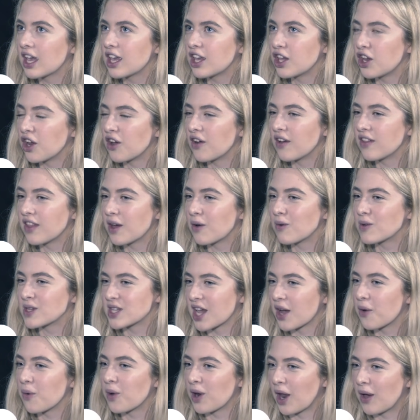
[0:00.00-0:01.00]
You know, there
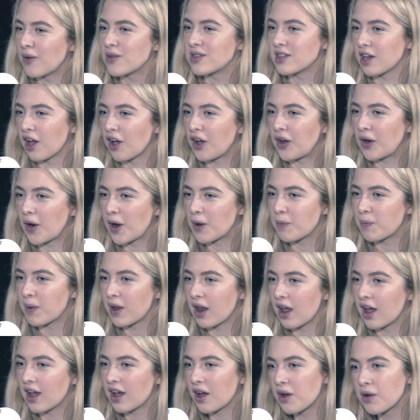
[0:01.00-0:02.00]
was like when I was younger, I'd be
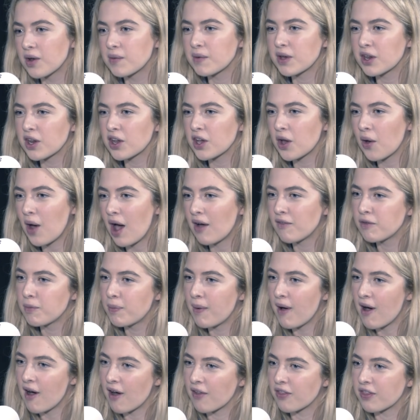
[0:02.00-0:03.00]
like, oh, I'm going to go have a
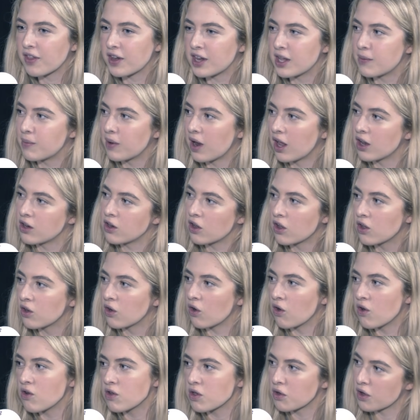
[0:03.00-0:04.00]
bath. And he'd be like, no, you're
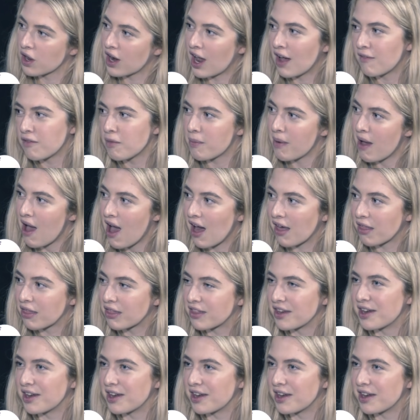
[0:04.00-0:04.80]
not. You're going to have a bath.